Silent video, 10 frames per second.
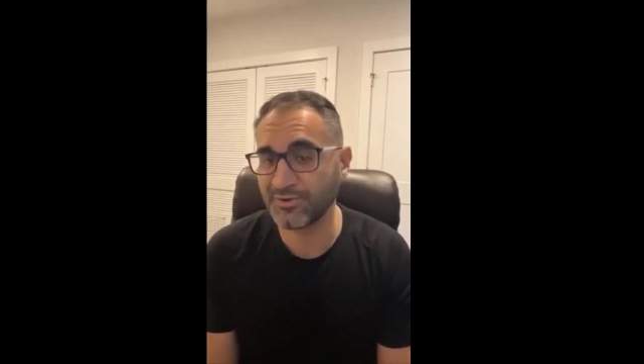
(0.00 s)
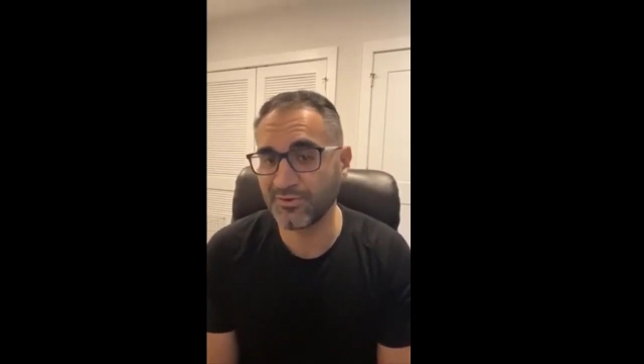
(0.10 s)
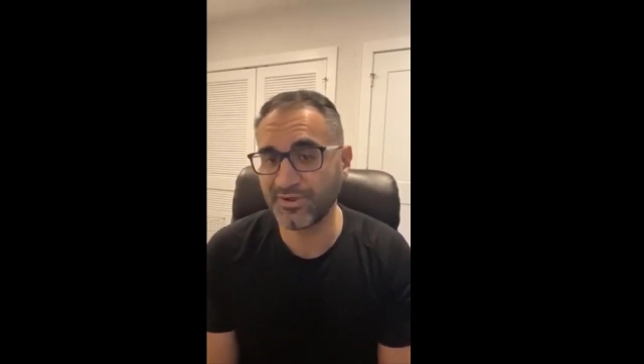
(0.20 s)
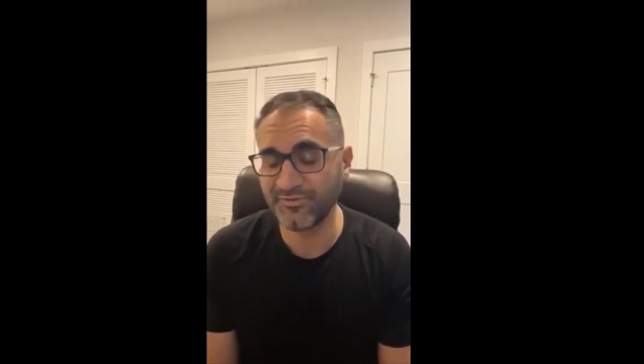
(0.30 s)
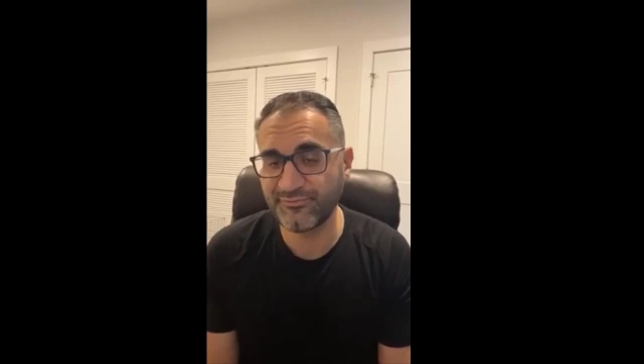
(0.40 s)
There
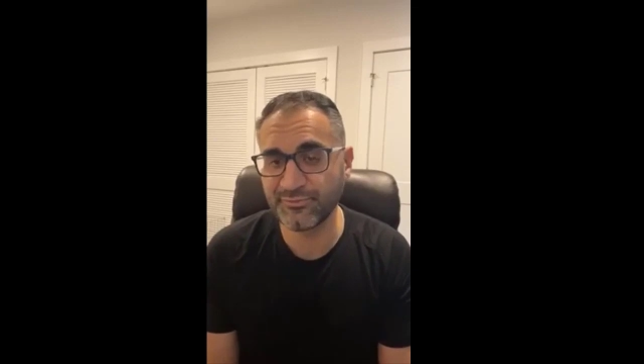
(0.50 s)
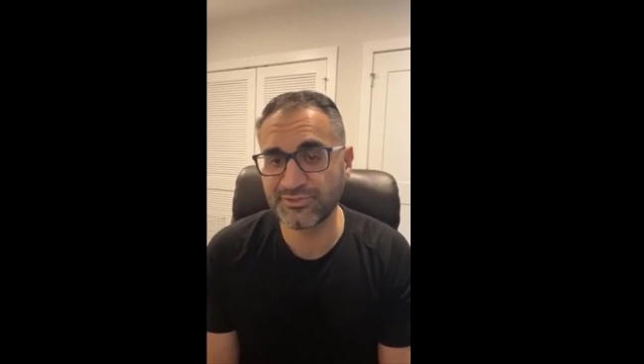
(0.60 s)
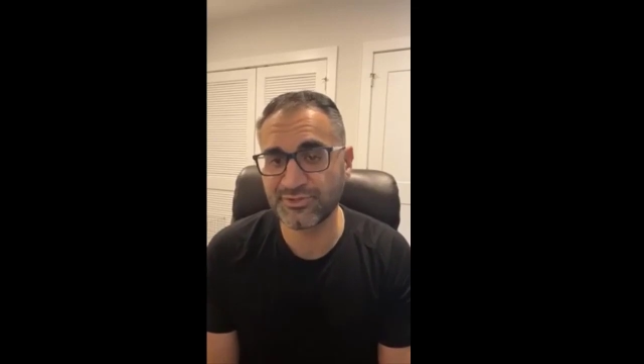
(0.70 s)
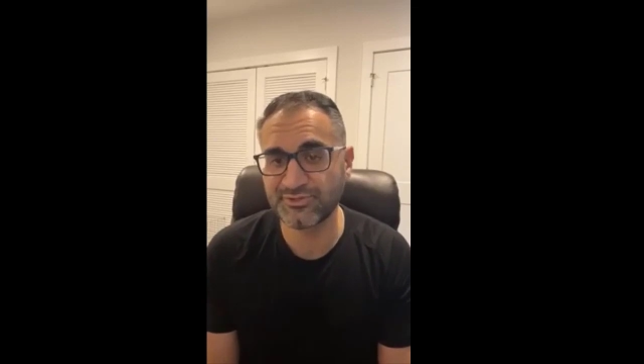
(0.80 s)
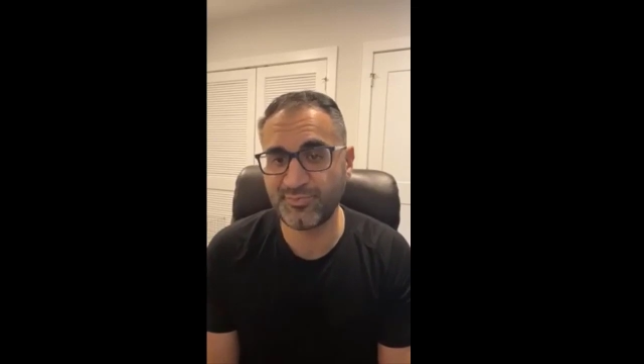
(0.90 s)
were no
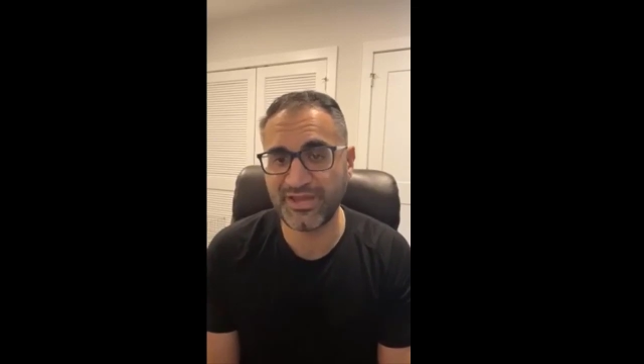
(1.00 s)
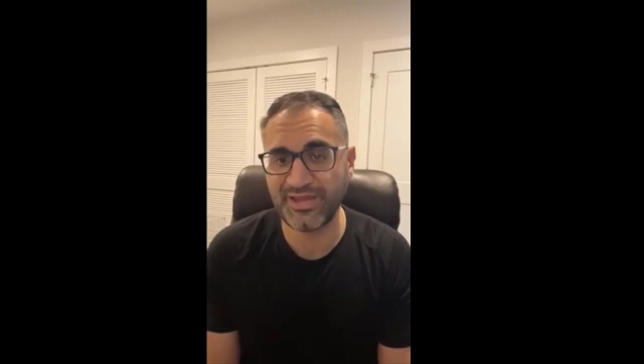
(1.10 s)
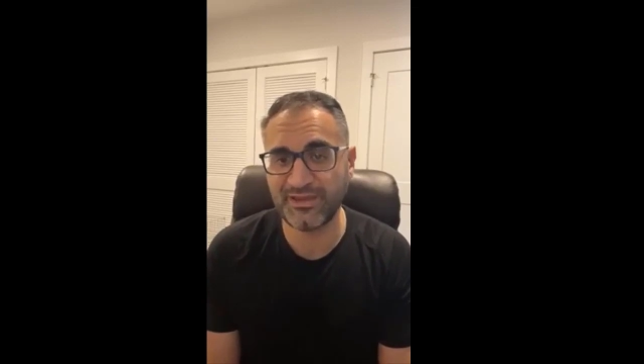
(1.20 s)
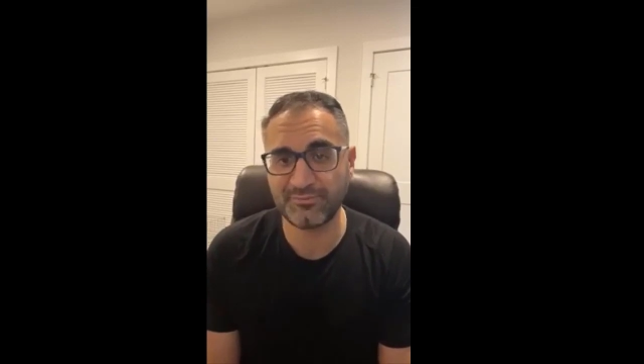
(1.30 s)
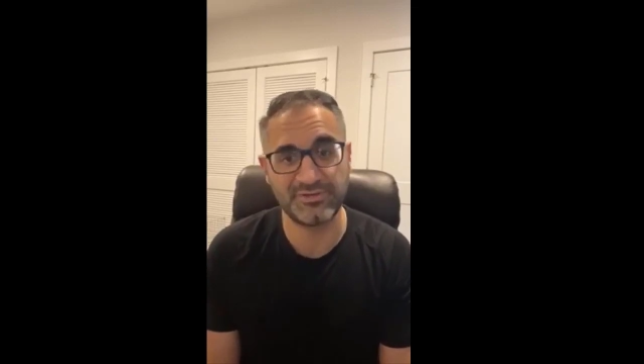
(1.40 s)
influencers
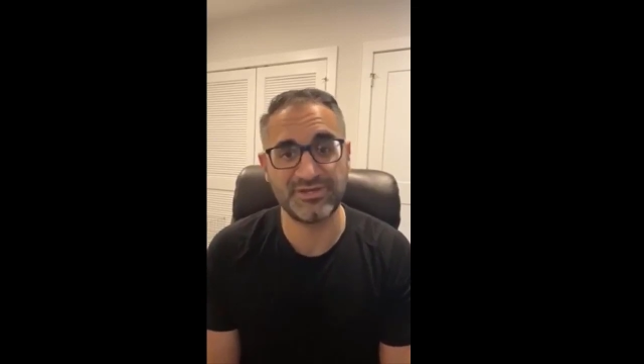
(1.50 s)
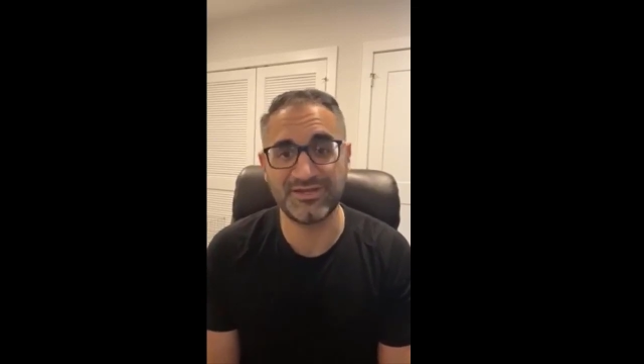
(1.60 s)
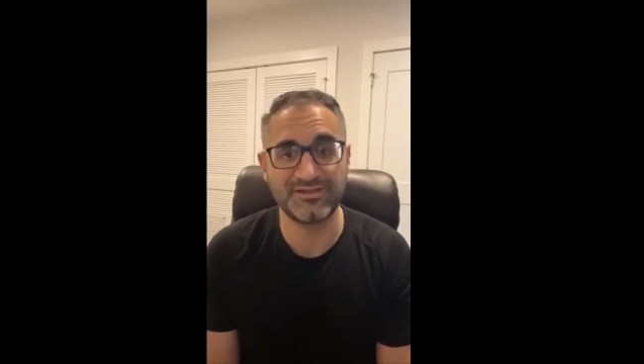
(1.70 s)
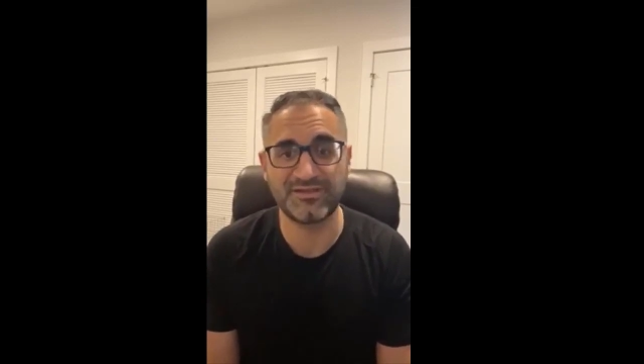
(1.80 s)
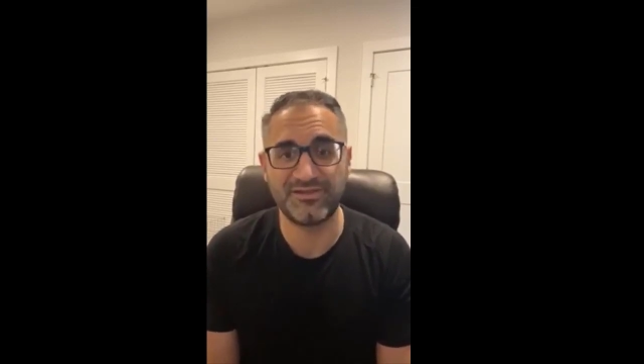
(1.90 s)
paid,
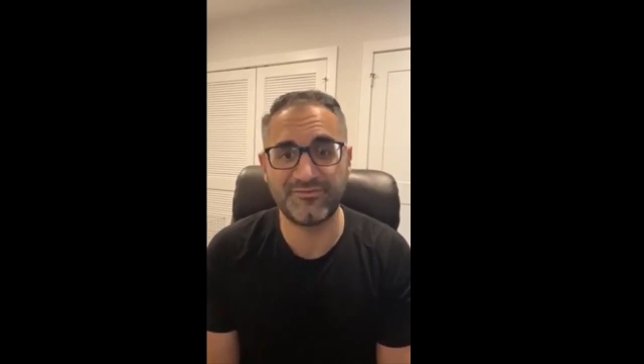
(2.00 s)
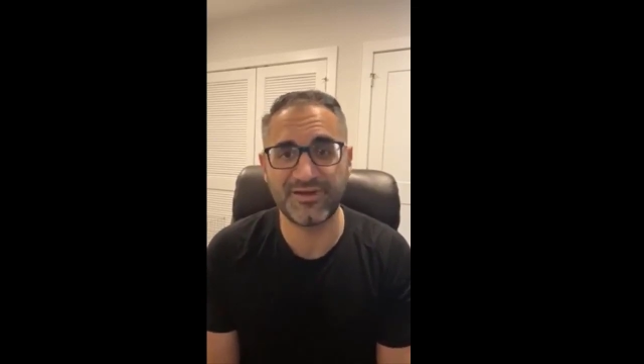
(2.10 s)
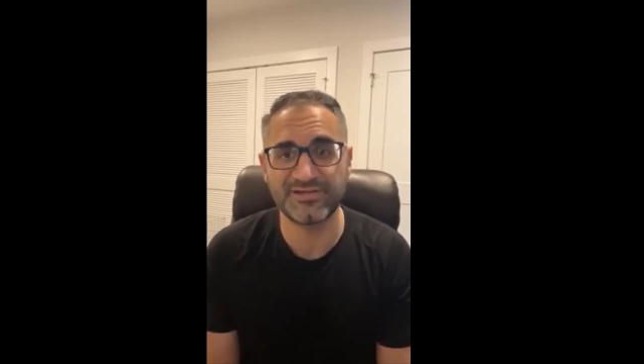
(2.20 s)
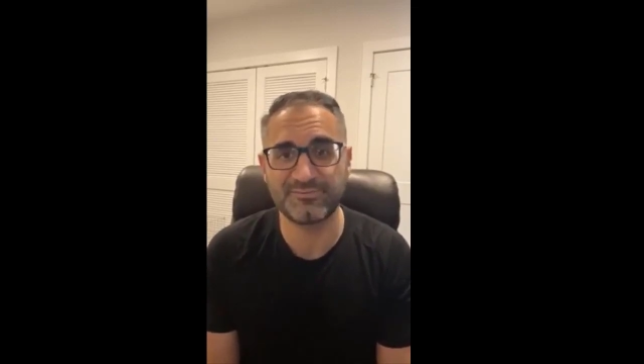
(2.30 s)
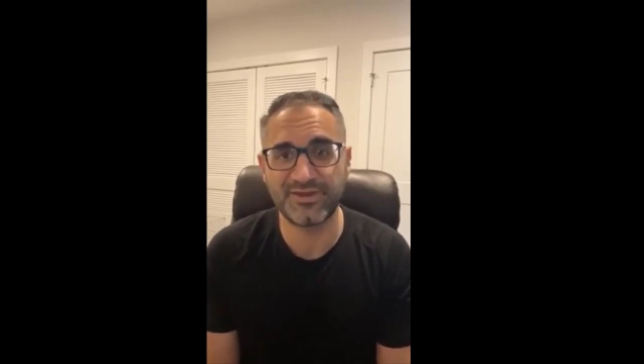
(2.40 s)
which in the
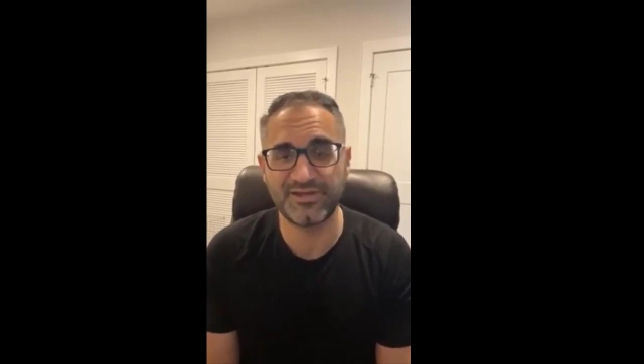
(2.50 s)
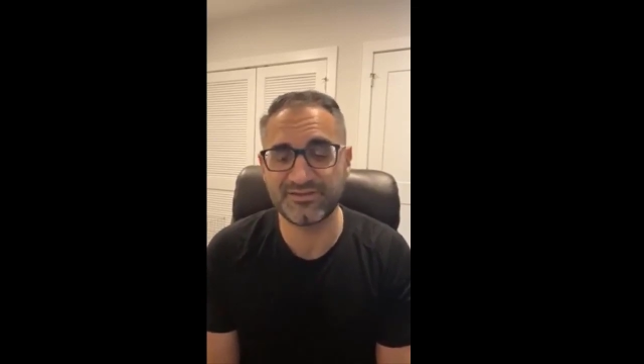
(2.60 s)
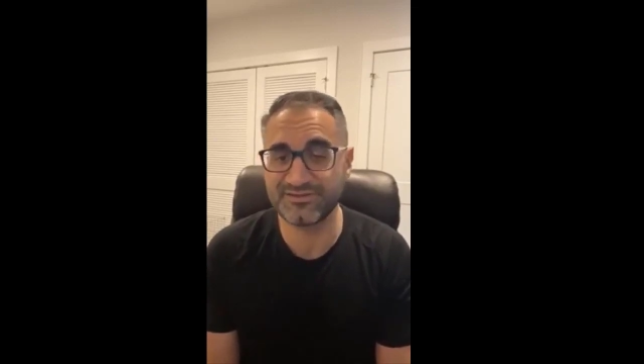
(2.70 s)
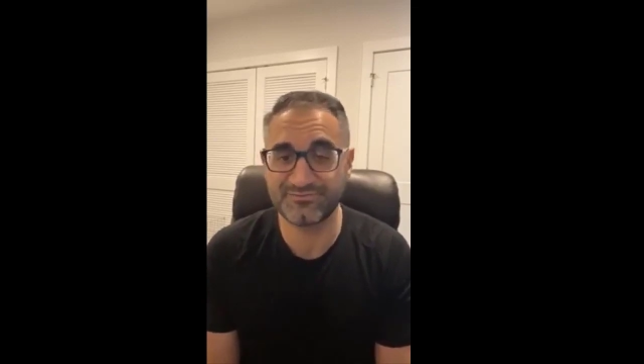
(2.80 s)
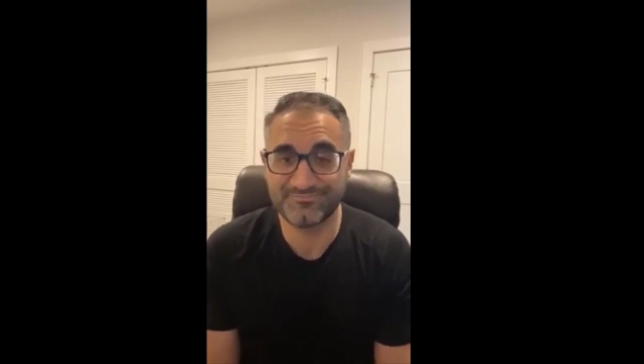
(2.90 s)
DeFi
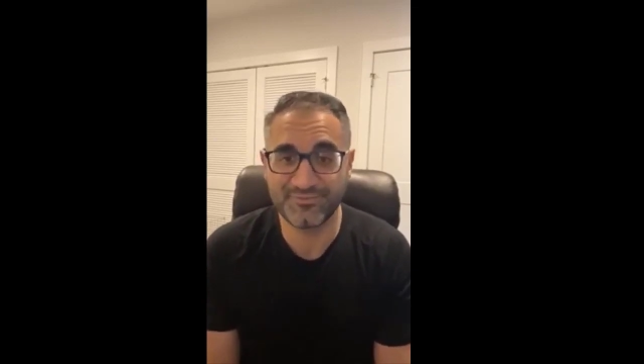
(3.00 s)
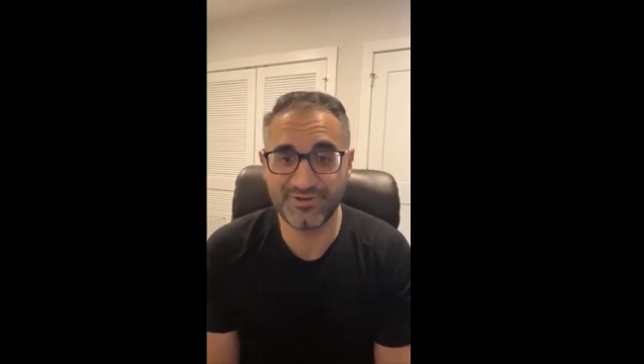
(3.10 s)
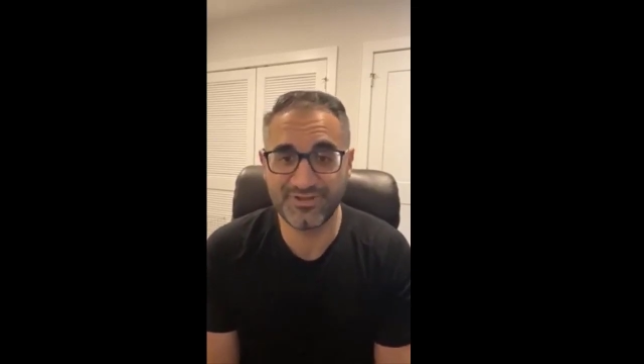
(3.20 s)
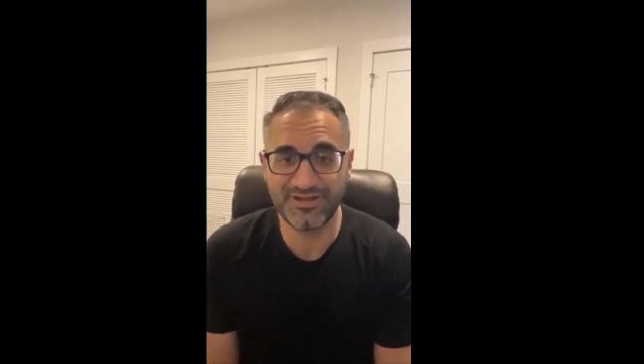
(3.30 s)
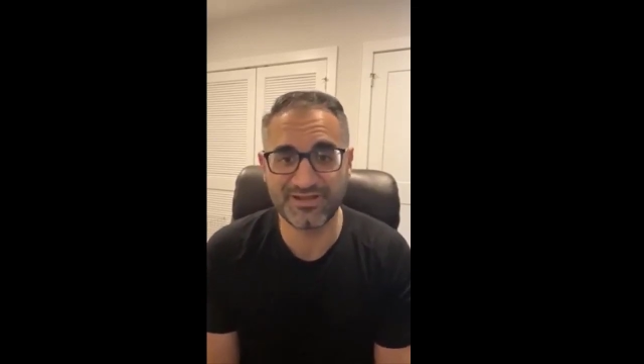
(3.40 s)
space is
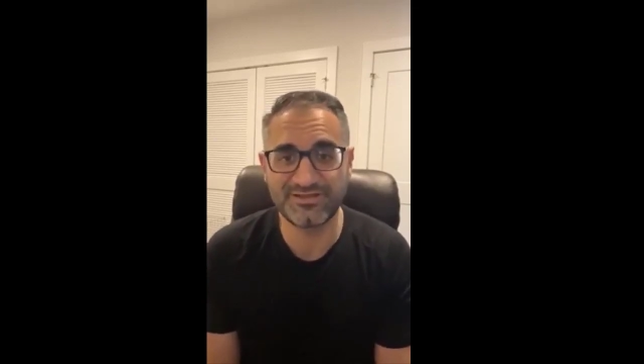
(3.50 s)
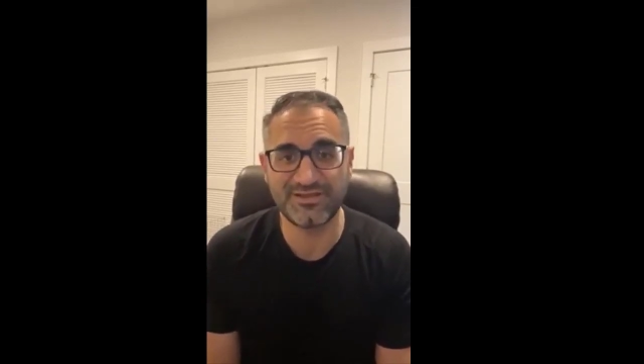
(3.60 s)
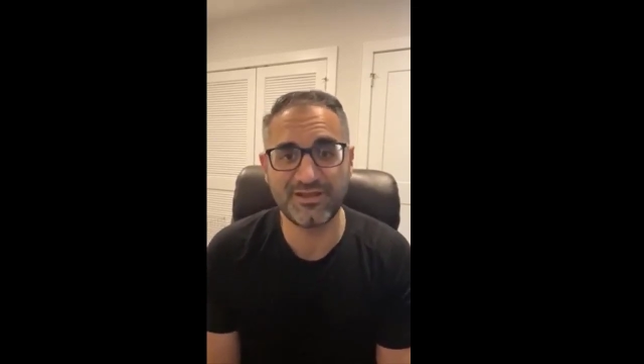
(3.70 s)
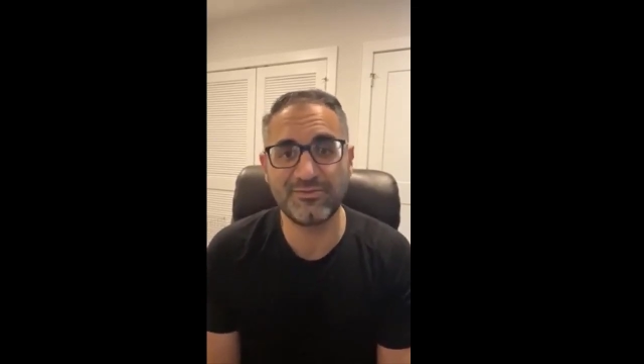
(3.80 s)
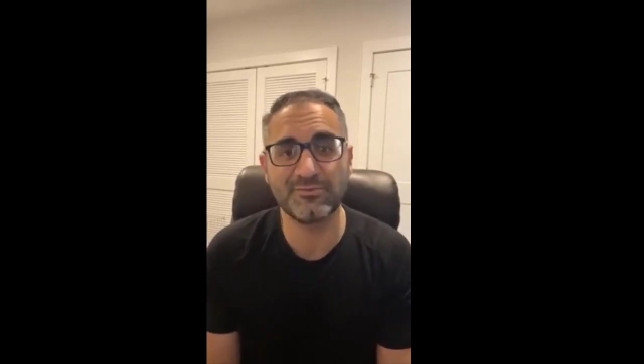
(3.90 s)
really not
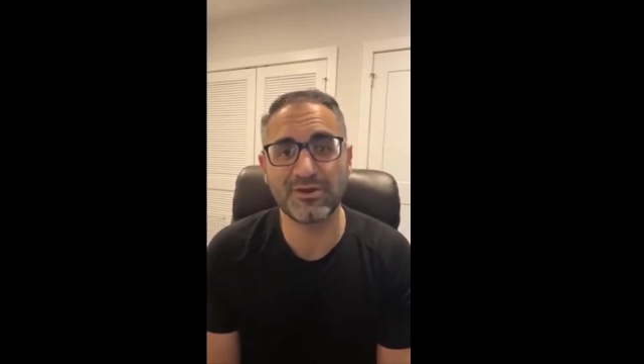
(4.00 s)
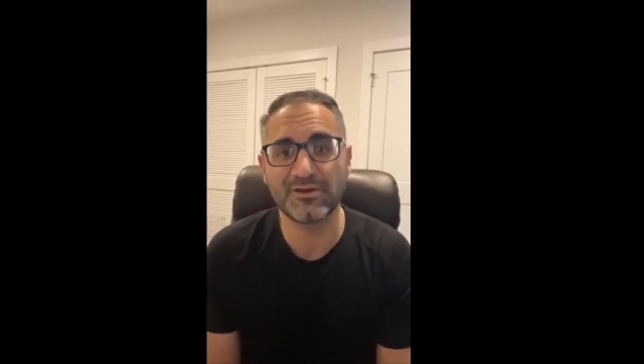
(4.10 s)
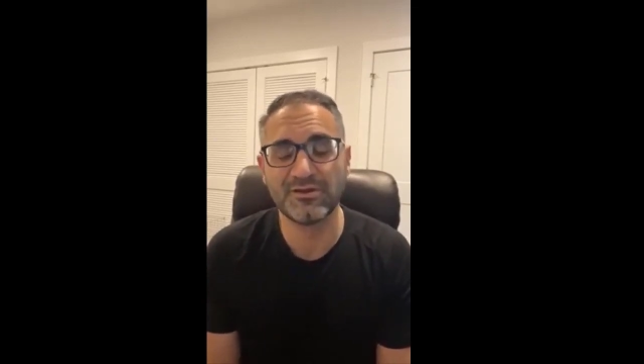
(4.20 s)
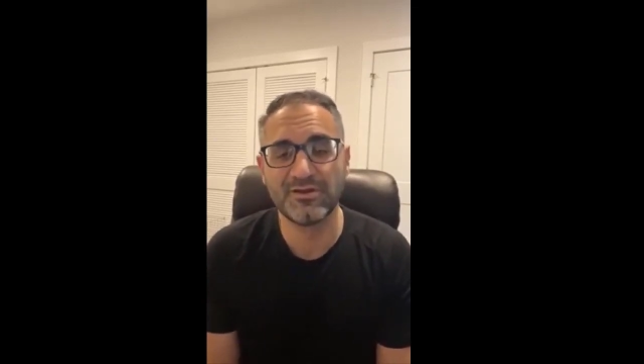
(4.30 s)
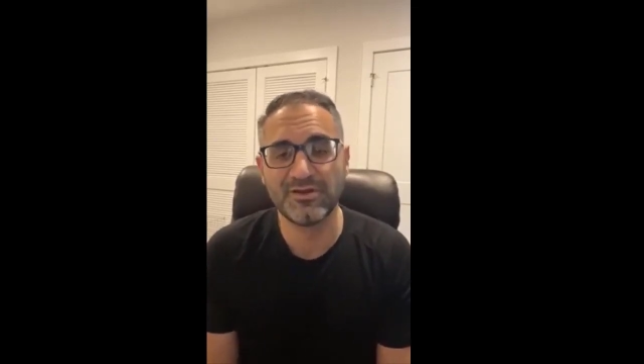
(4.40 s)
seen
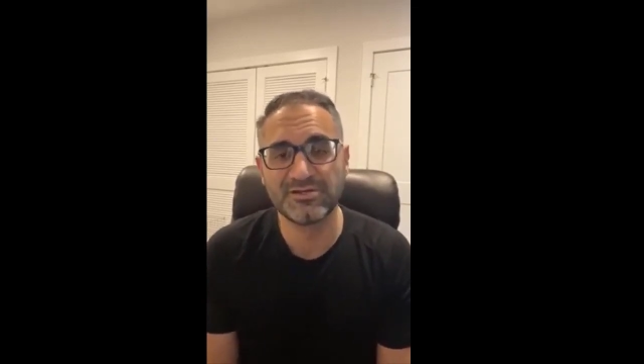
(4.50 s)
anywhere.